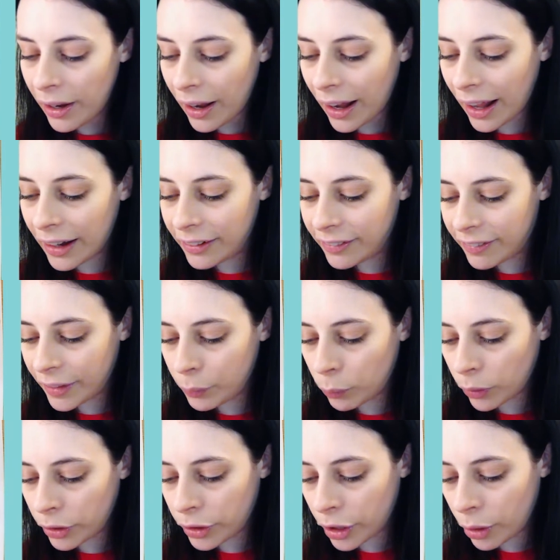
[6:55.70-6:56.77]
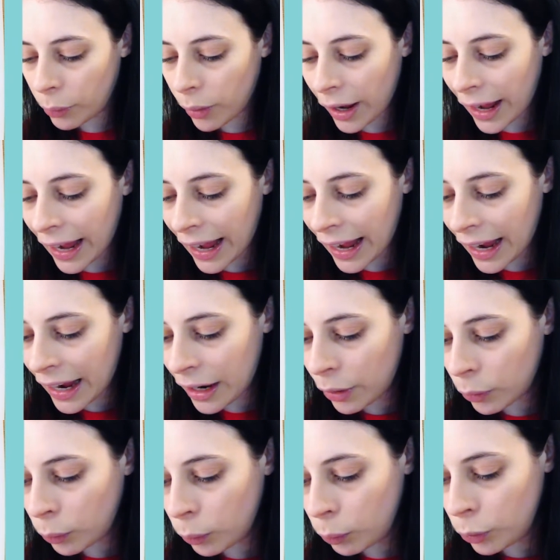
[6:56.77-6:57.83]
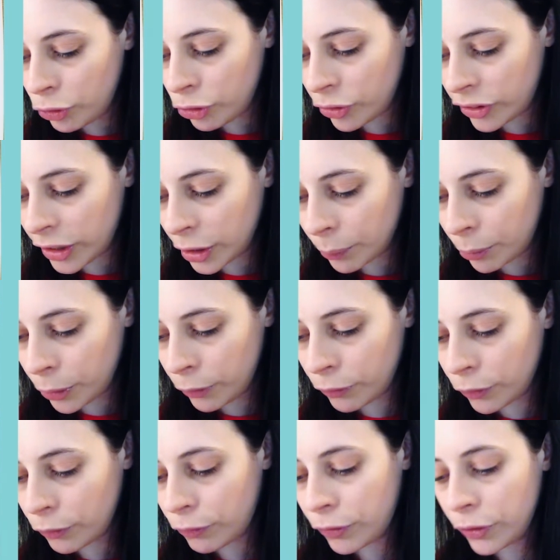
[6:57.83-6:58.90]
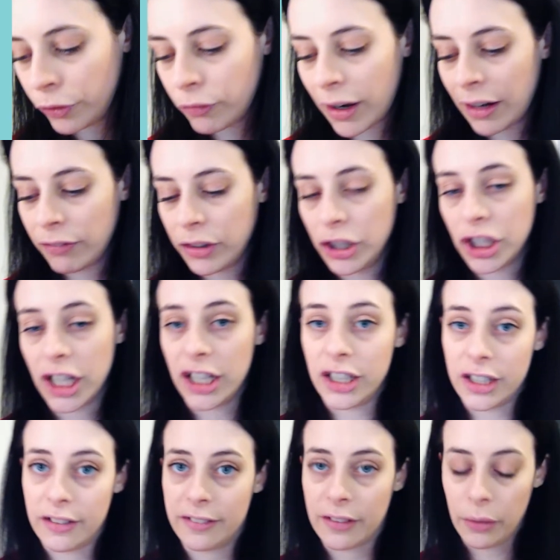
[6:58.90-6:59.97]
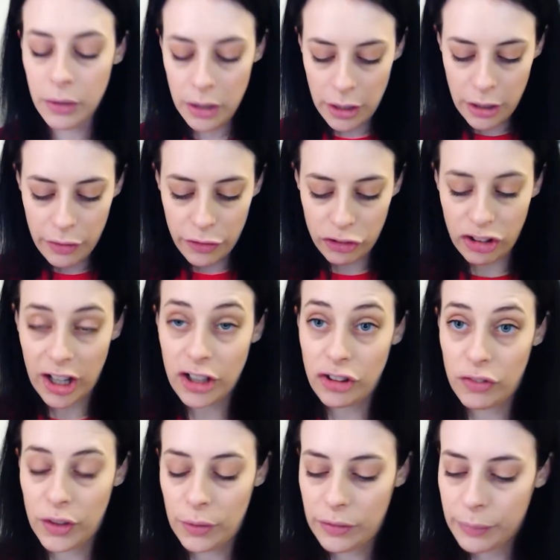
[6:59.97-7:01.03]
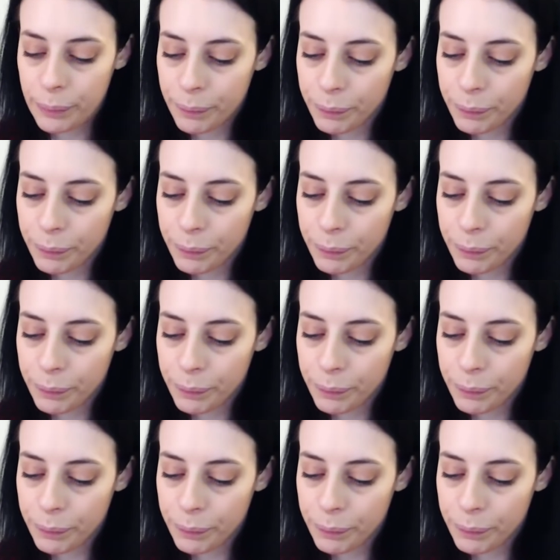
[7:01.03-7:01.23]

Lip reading: and they want to know how would you seek approval for the relevant changes, so the change of use,